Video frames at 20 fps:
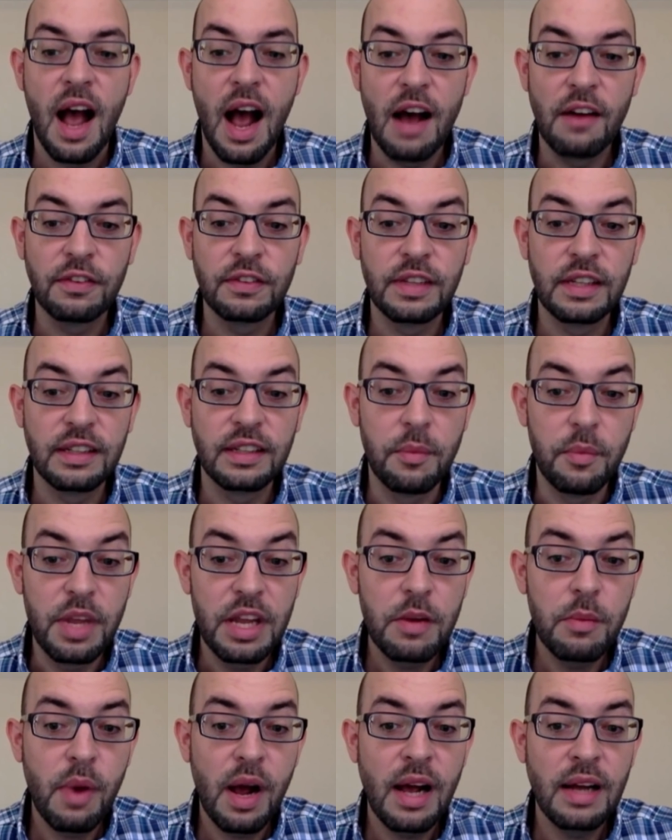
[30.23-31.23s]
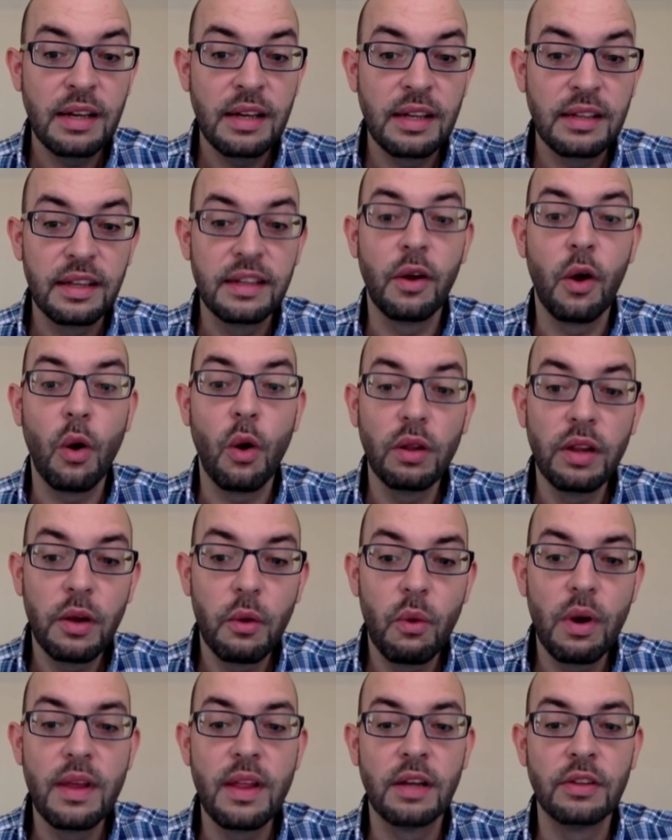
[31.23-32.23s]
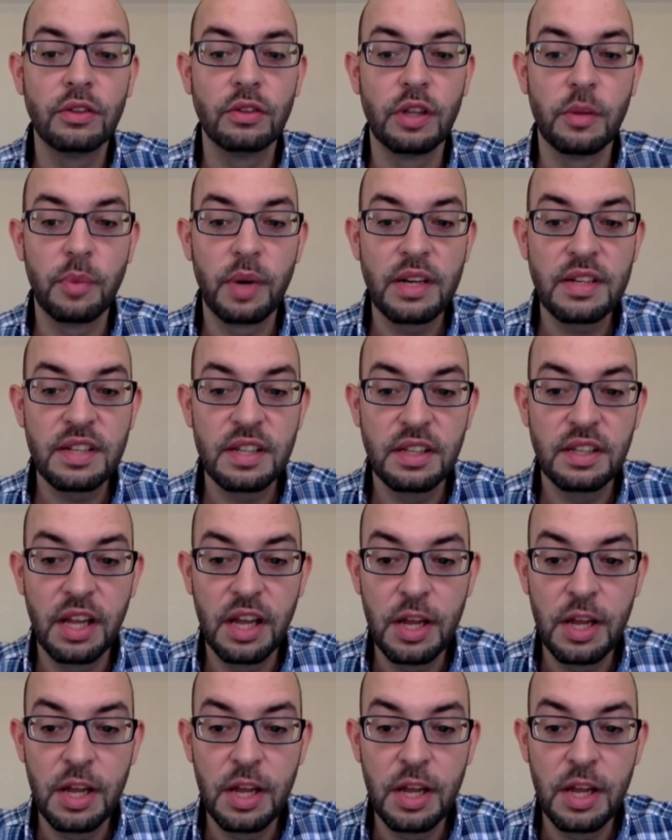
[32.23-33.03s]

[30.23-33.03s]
after the Big Bang and then all the way down to the present